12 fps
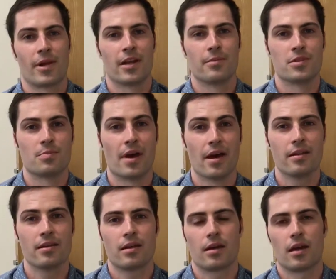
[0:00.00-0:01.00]
My name's
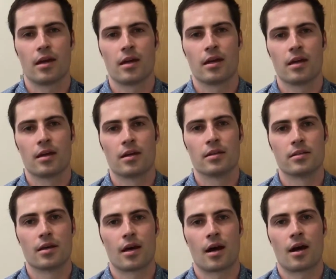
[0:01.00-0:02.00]
Ben,
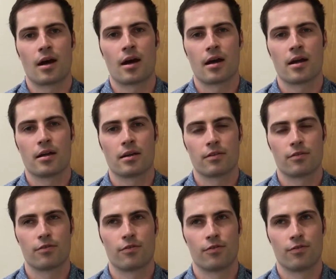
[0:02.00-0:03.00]
and I
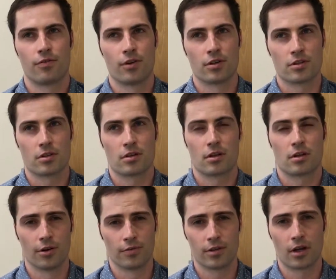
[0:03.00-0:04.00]
first
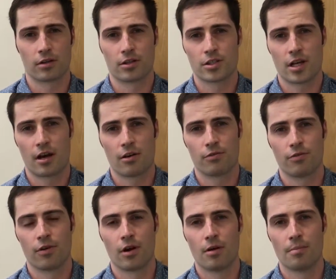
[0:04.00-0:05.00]
heard of Dr. Chow
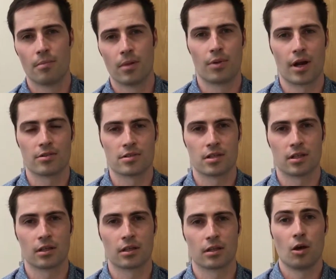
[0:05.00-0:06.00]
from
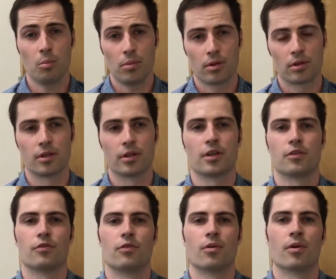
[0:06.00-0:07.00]
browsing Yelp, looking
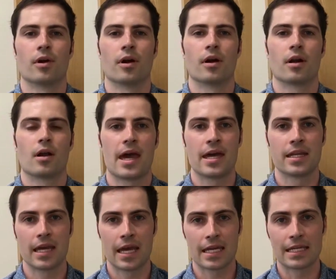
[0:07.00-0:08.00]
for
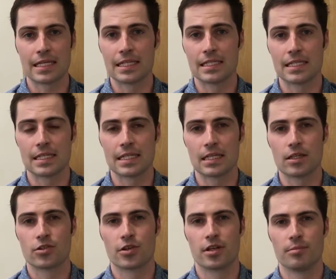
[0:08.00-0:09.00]
NAET
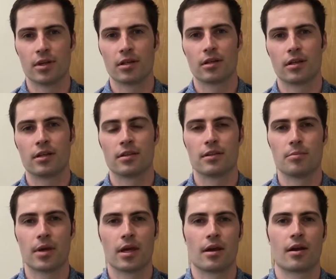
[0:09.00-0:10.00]
treatment in the
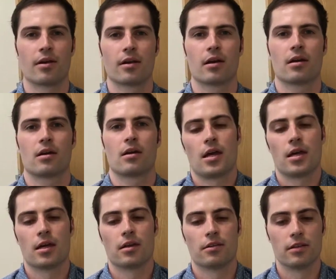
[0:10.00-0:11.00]
Bay Area.
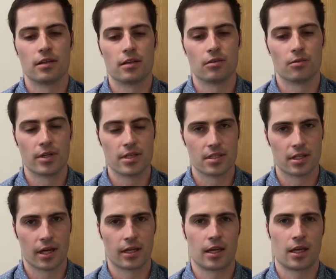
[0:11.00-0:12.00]
And the
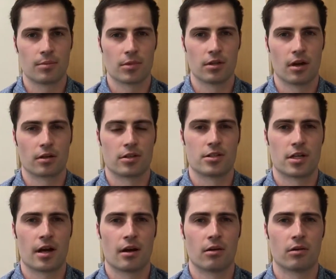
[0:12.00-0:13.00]
reason I came to Dr.
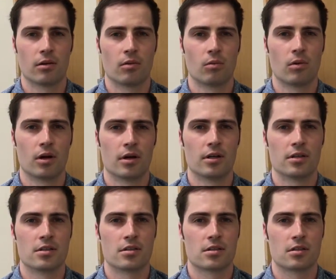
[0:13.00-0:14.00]
Chow
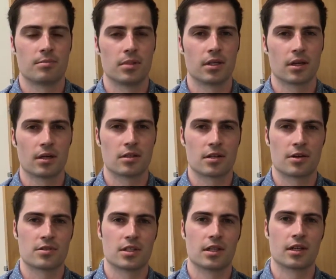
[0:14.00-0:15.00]
was because I
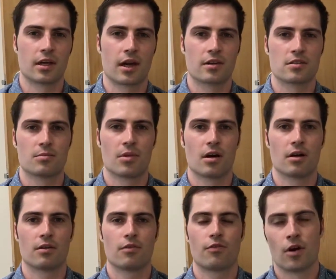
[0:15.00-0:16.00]
was getting
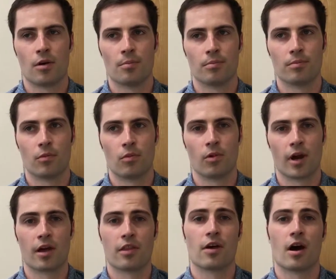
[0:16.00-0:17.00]
eczema from what
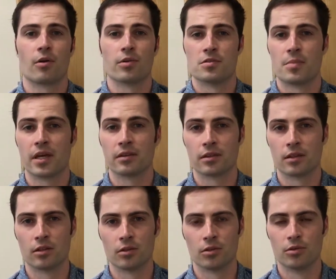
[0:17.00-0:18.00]
I thought was mainly
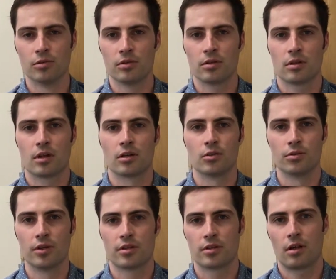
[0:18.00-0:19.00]
gluten
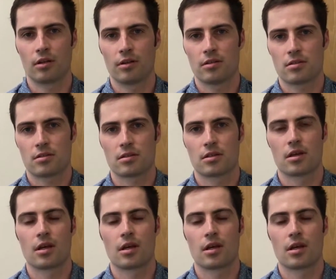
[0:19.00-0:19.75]
intolerance.